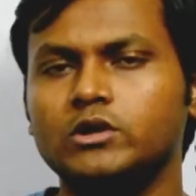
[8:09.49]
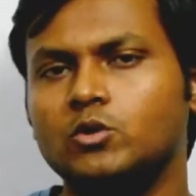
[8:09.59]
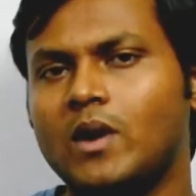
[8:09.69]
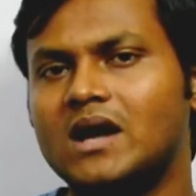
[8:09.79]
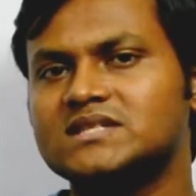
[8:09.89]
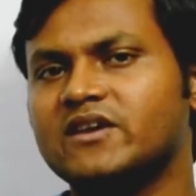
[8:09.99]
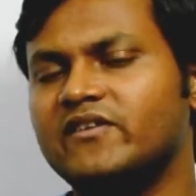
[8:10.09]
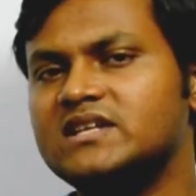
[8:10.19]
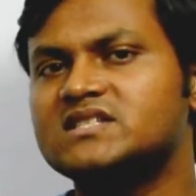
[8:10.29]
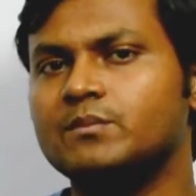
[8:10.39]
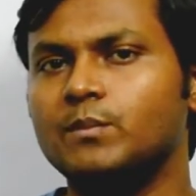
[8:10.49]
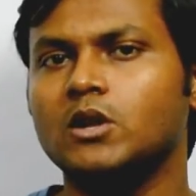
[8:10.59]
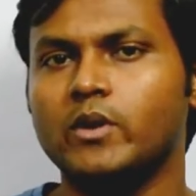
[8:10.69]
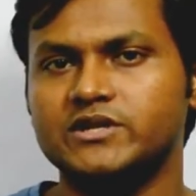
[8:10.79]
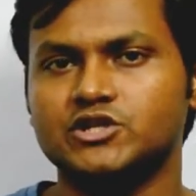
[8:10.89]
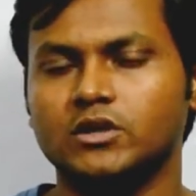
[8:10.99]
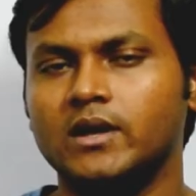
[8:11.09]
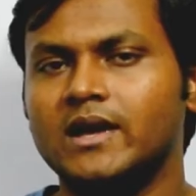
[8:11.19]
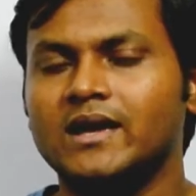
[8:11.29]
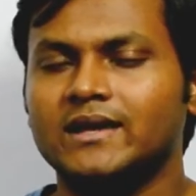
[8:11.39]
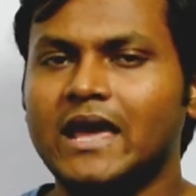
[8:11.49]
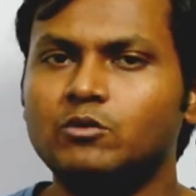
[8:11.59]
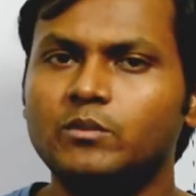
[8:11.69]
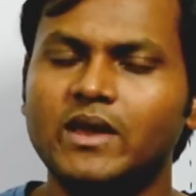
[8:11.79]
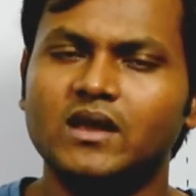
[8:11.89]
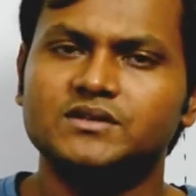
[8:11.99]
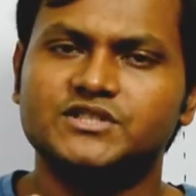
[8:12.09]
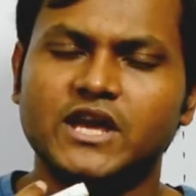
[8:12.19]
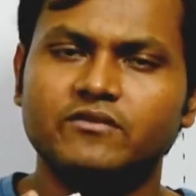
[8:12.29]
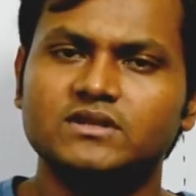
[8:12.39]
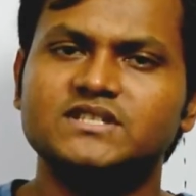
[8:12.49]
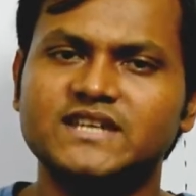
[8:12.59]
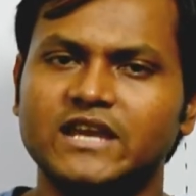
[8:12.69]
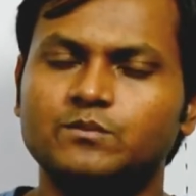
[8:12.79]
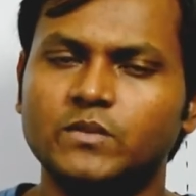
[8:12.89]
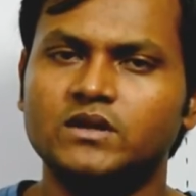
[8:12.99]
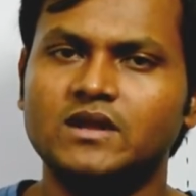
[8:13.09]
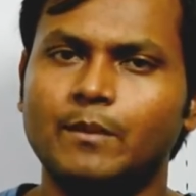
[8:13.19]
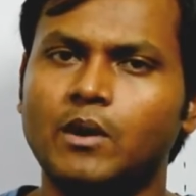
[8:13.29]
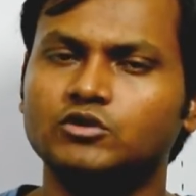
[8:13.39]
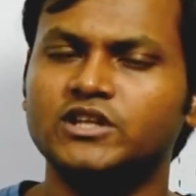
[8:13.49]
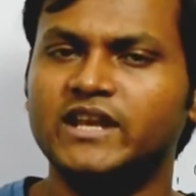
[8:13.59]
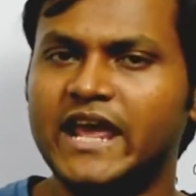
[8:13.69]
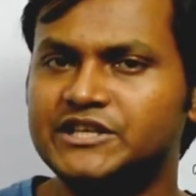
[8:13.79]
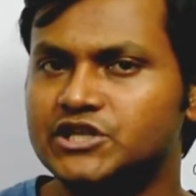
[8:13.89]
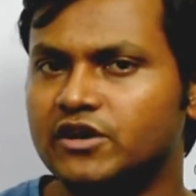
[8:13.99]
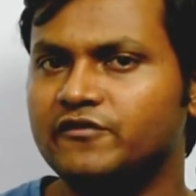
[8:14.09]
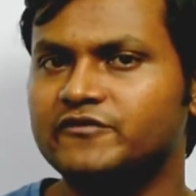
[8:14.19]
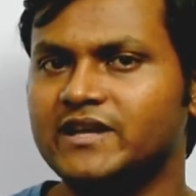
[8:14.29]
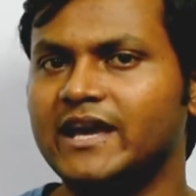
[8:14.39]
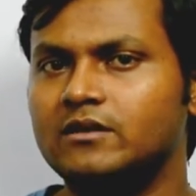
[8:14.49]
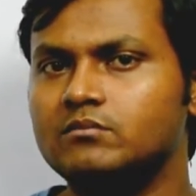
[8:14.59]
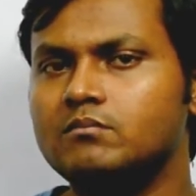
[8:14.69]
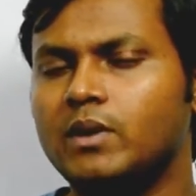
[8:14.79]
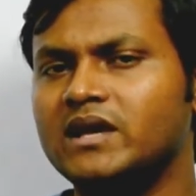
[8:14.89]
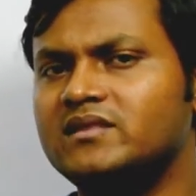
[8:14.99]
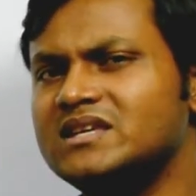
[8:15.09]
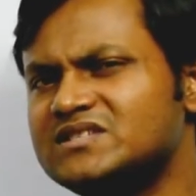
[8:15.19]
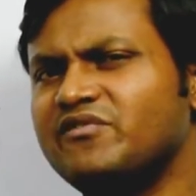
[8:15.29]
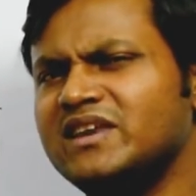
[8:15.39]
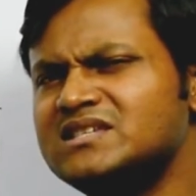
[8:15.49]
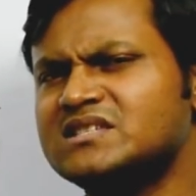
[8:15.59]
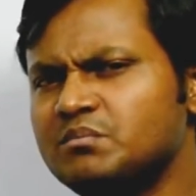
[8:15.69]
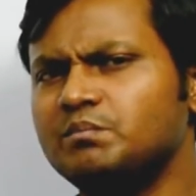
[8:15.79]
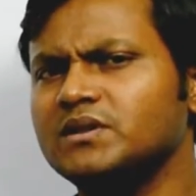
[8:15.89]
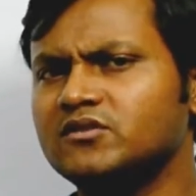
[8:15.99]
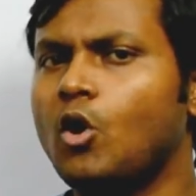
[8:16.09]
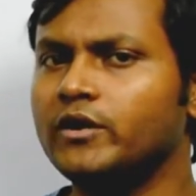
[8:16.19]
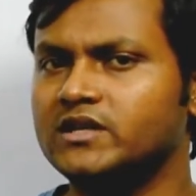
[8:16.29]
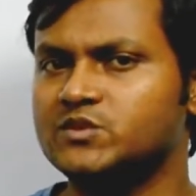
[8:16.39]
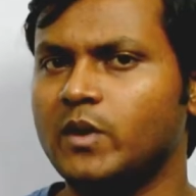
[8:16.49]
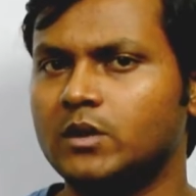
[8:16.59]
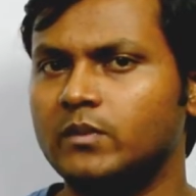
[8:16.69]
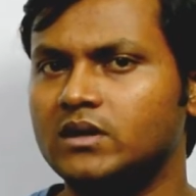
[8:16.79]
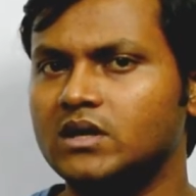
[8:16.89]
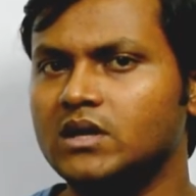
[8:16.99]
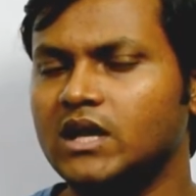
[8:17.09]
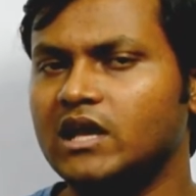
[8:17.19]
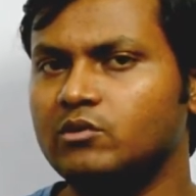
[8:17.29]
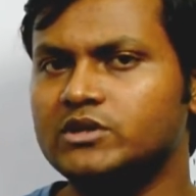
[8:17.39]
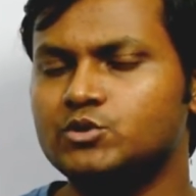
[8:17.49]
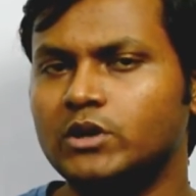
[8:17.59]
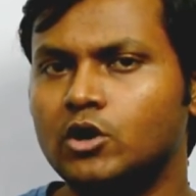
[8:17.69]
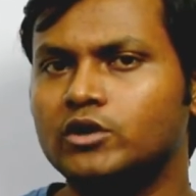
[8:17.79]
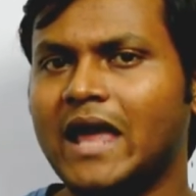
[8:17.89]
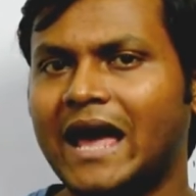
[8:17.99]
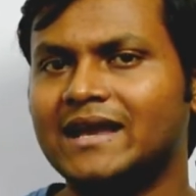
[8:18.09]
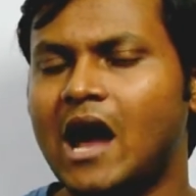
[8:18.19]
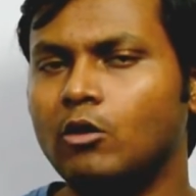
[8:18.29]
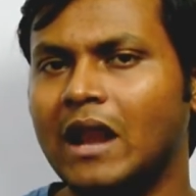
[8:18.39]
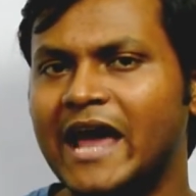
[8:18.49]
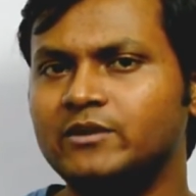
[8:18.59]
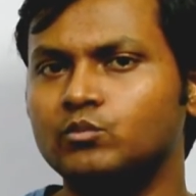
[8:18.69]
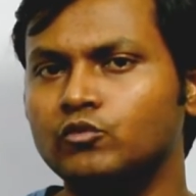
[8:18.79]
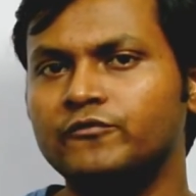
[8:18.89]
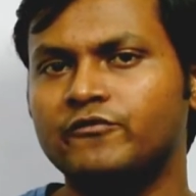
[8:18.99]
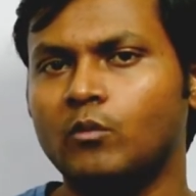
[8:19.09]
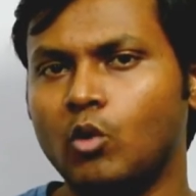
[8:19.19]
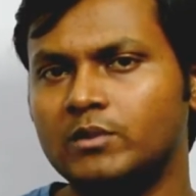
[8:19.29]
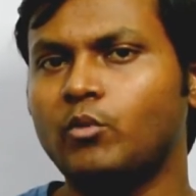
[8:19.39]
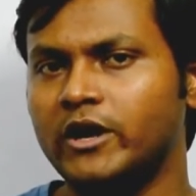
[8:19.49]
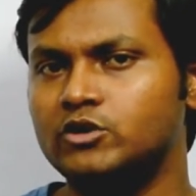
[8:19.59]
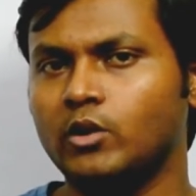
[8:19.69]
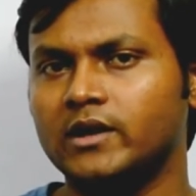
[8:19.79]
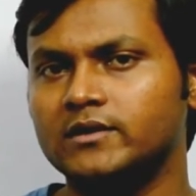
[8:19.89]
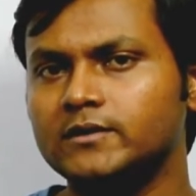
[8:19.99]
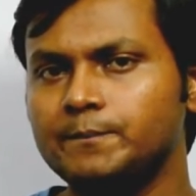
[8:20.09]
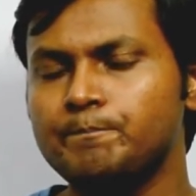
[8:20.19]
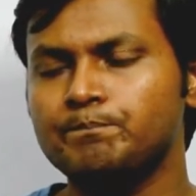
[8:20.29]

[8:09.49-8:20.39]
you may ask a very simple question. Can we make a general statement about the nature of time by this very simple thought experiment in which we looked at how light moved from one point to another?